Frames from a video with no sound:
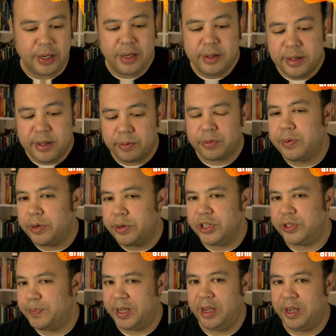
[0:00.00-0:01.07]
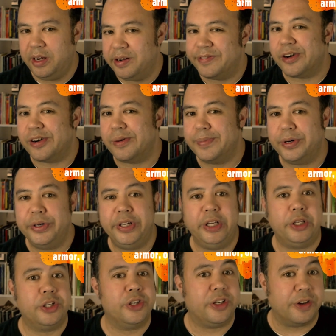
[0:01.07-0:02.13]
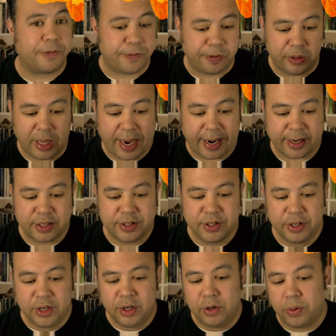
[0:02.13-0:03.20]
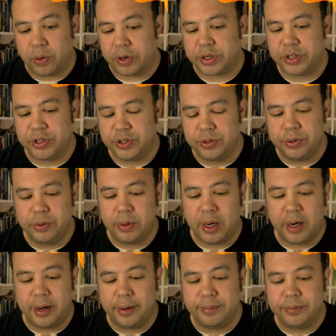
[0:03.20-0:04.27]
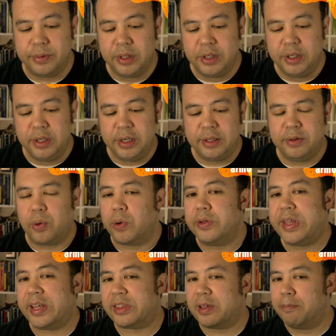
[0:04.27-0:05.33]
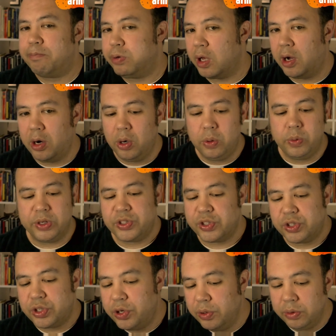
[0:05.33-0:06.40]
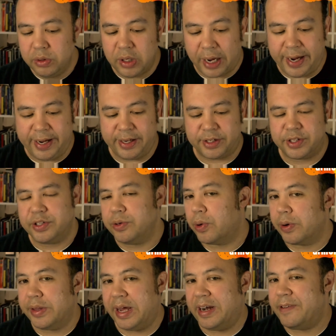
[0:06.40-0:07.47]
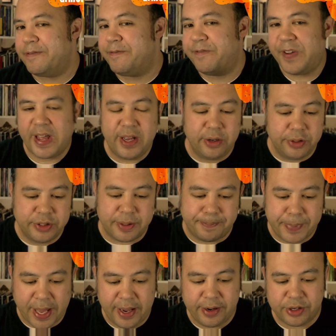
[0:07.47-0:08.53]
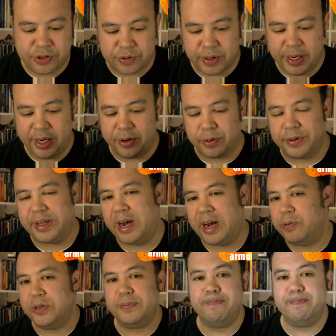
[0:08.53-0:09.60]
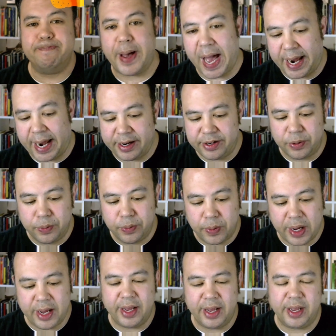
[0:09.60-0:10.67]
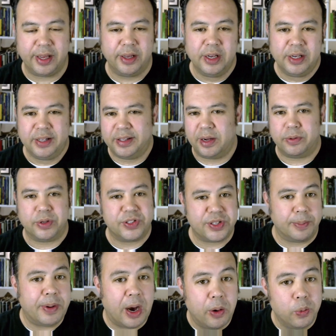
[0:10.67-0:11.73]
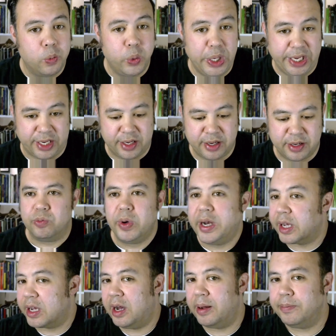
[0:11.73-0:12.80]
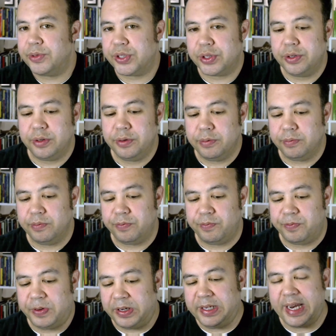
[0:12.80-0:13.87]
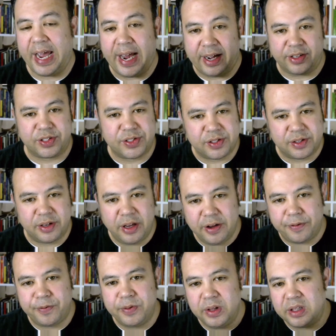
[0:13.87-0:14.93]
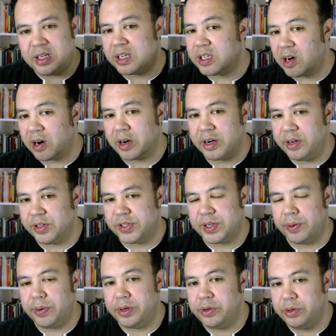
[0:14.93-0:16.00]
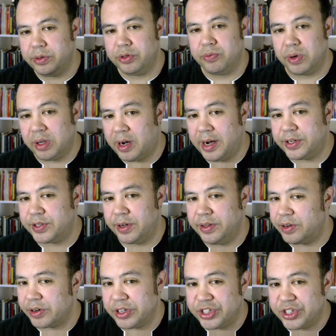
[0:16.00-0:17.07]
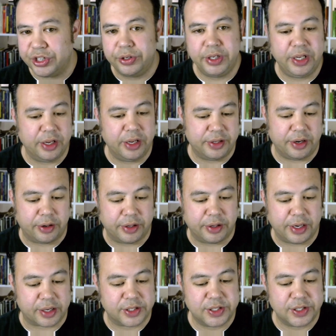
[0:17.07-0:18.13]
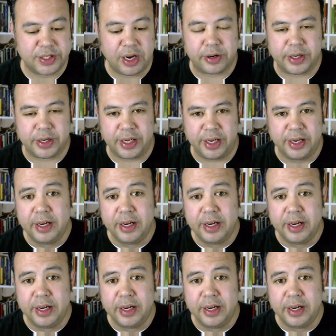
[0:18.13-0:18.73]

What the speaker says: then we're really speaking of their ability to deflect, or to or that the blow was too light, or that it failed to penetrate, or that it was batted away, that it was somehow weak. When it comes to finesse, if the target is someone who relies on their agility and their dexterity,